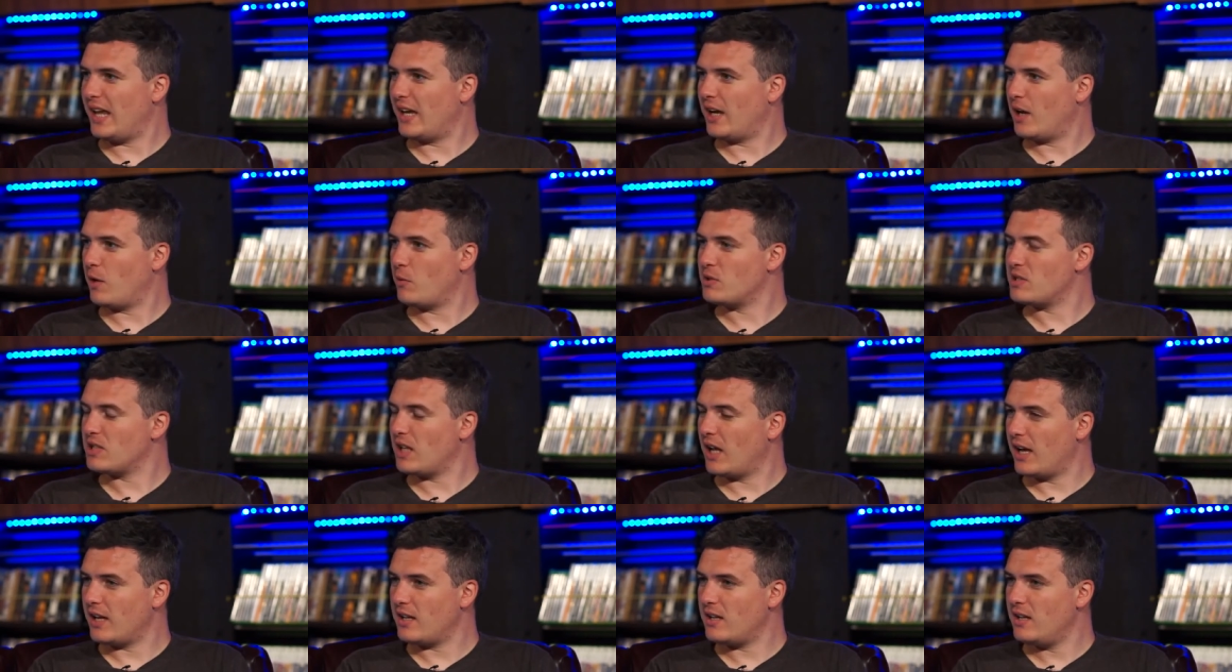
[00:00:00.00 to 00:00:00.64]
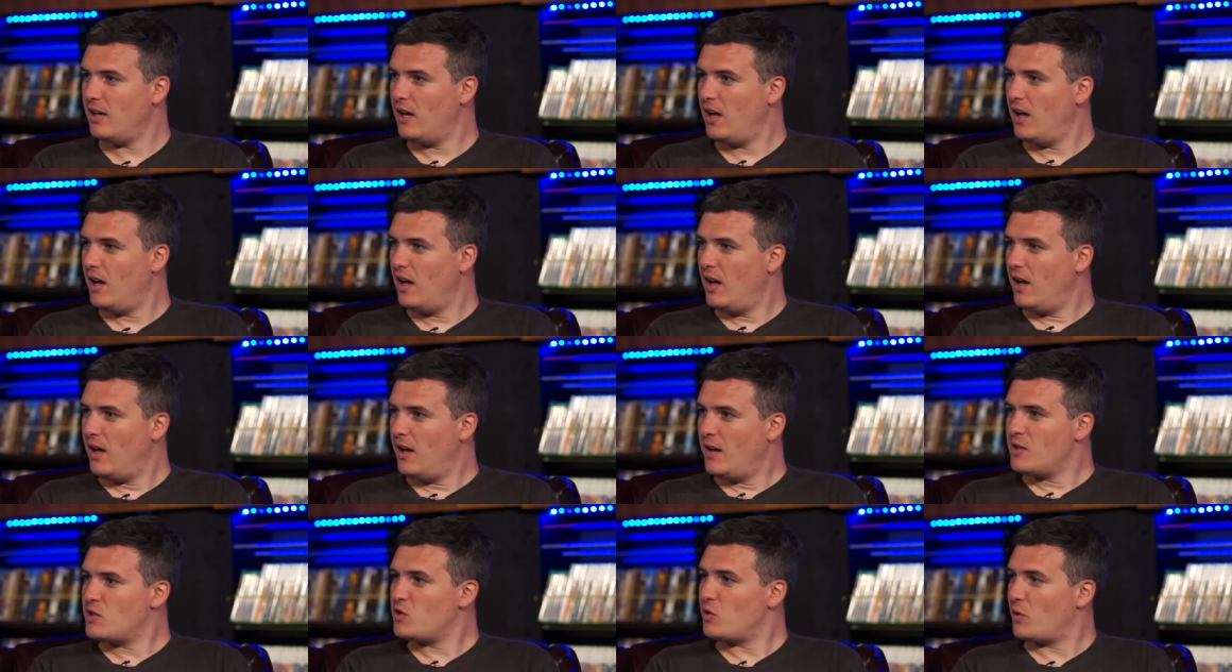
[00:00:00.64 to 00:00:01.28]
and I was like,
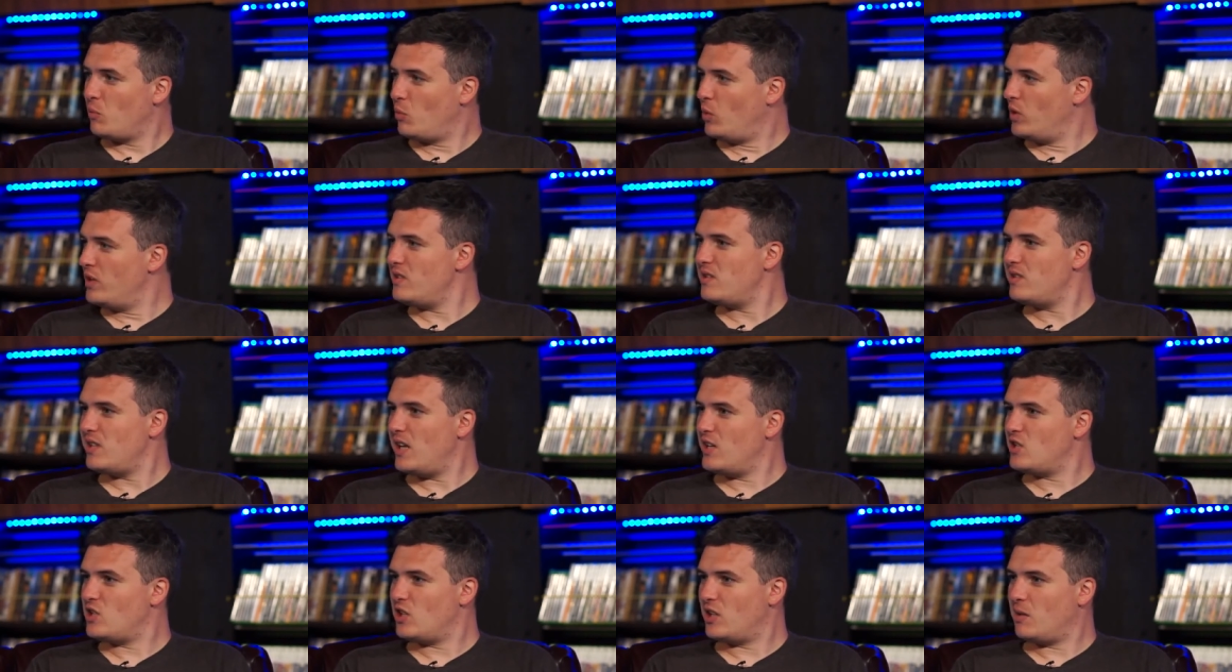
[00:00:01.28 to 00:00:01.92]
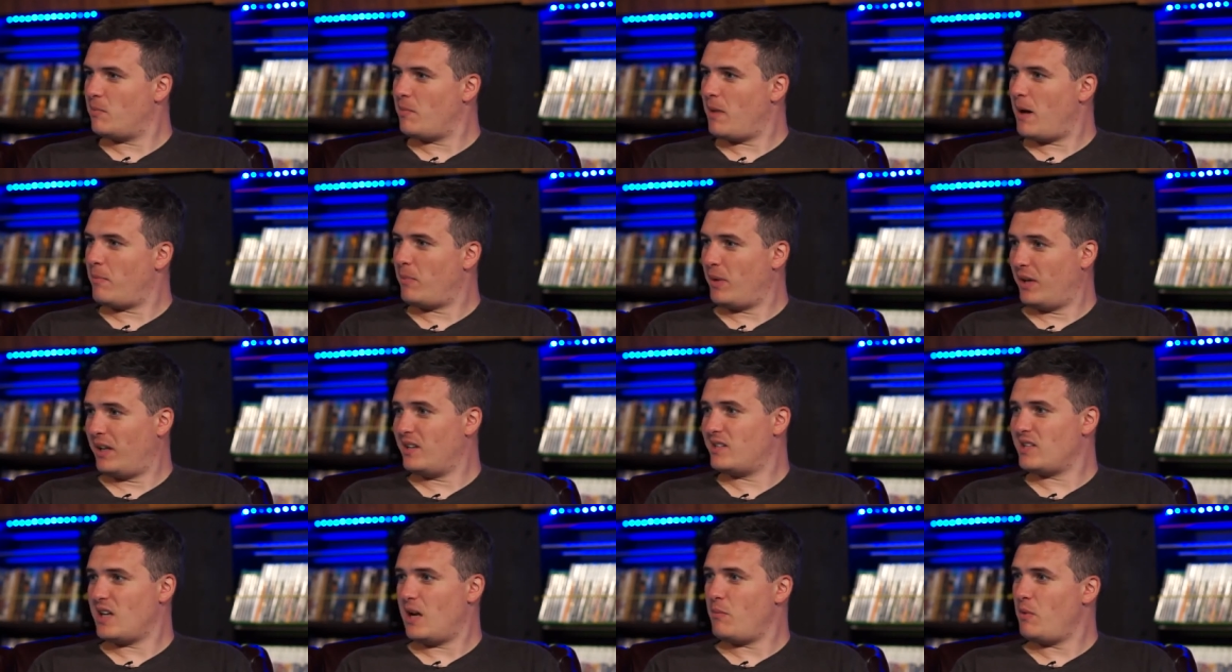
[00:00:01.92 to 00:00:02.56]
so at one stage in the map, by
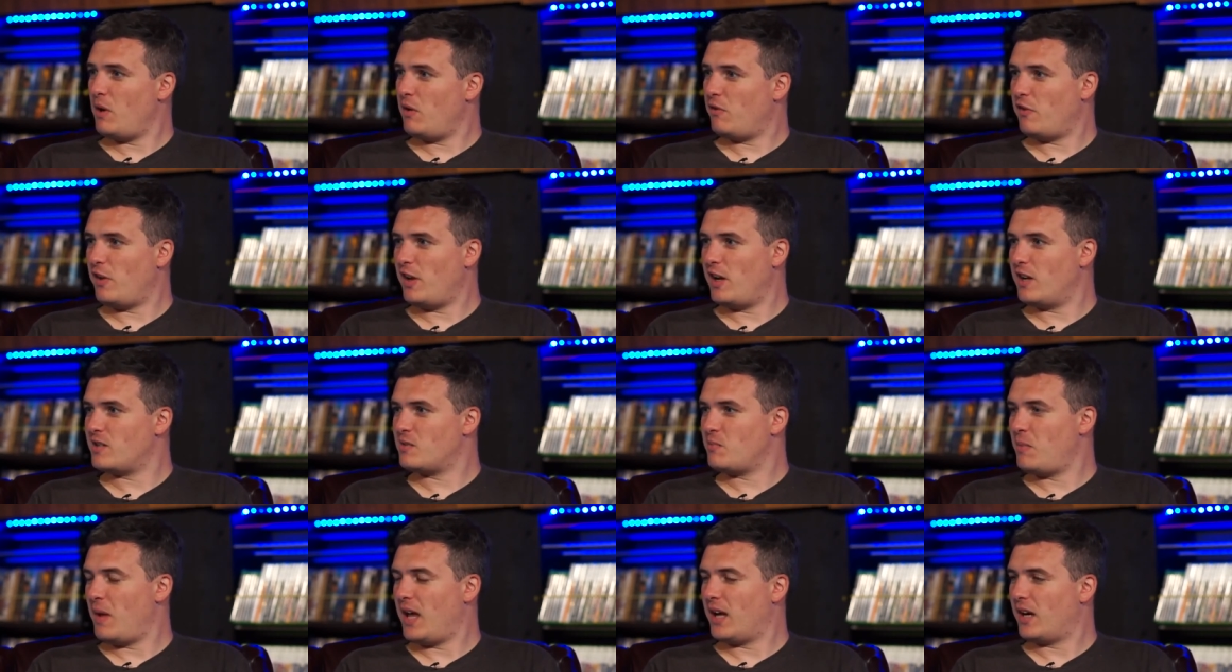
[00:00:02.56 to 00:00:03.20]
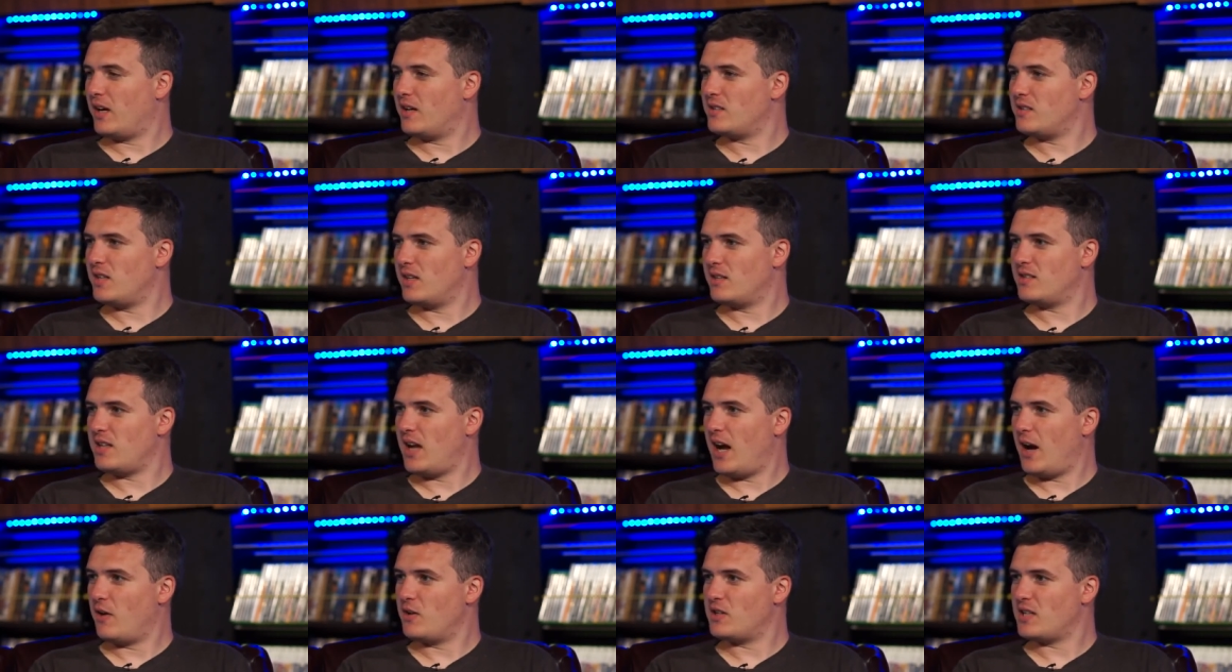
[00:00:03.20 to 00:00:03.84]
the time we finished playing our
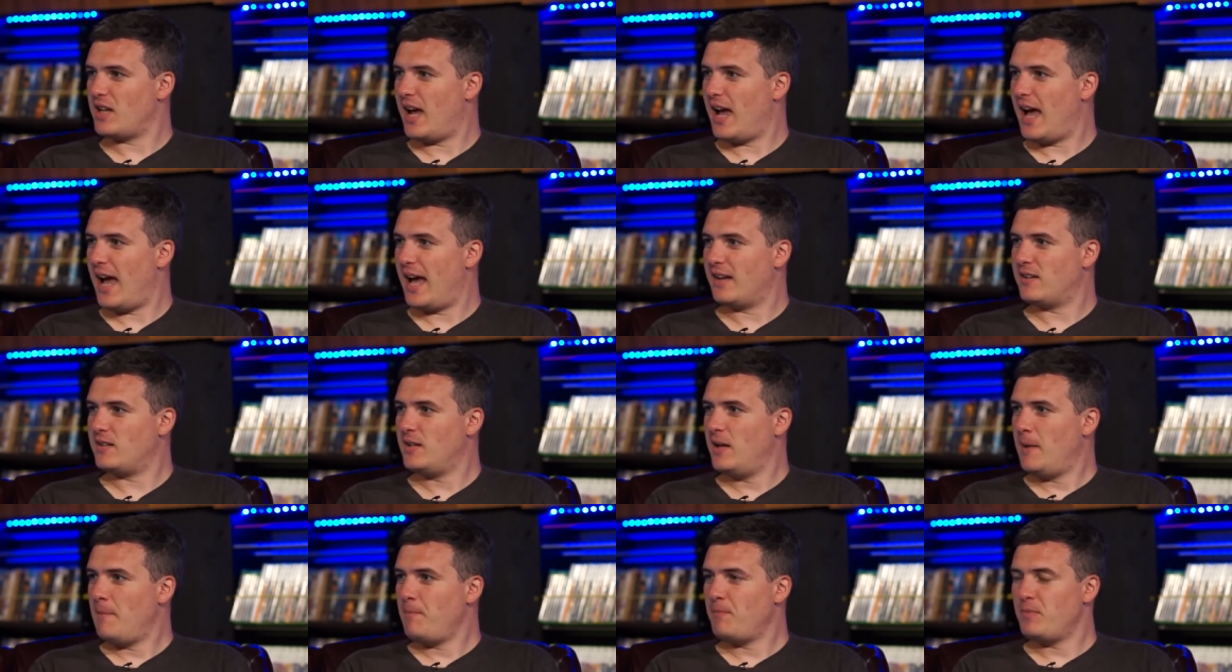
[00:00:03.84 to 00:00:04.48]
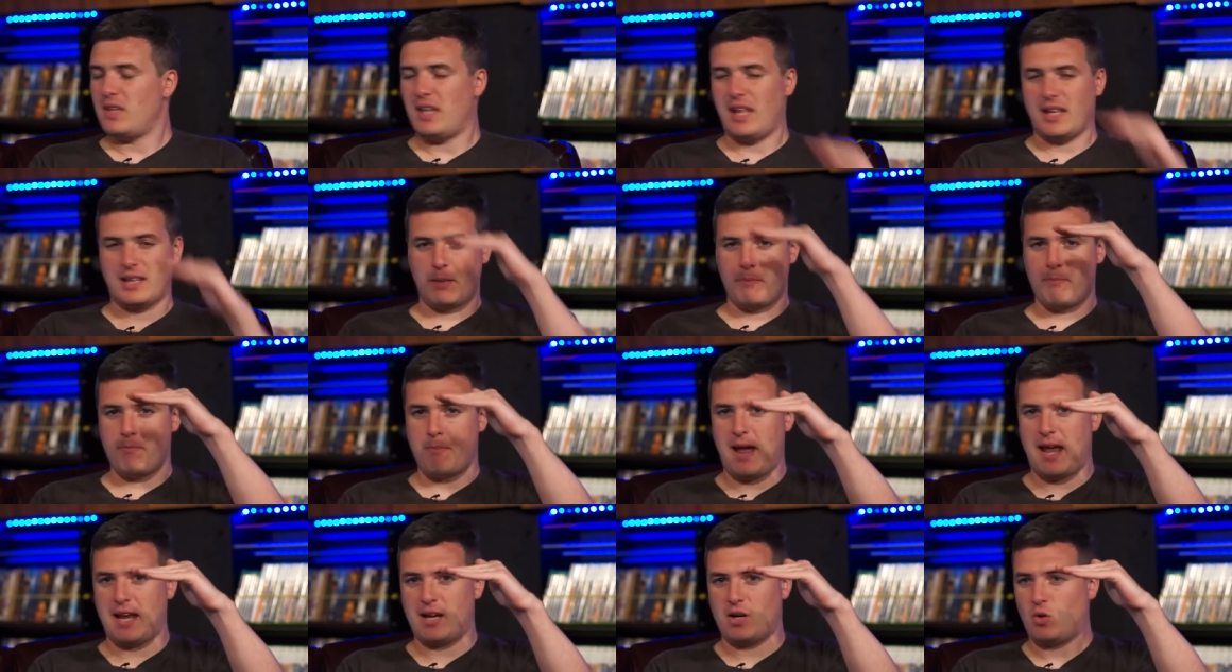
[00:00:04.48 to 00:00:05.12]
6 hours, I had like the
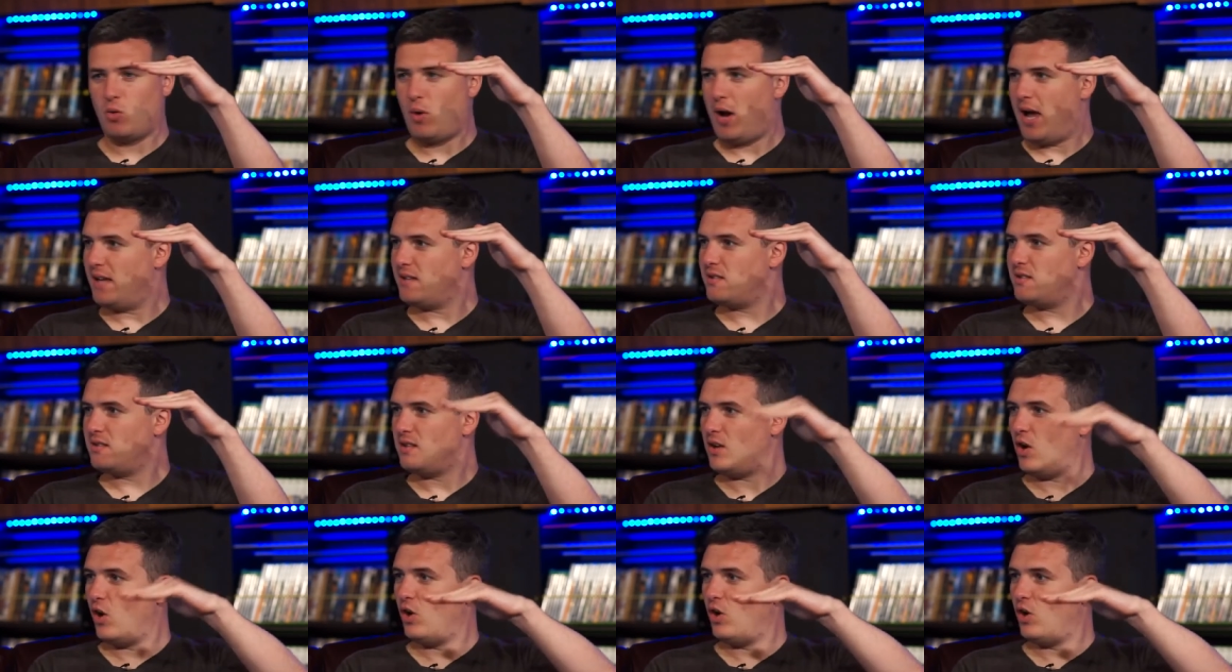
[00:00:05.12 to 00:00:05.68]
main quest,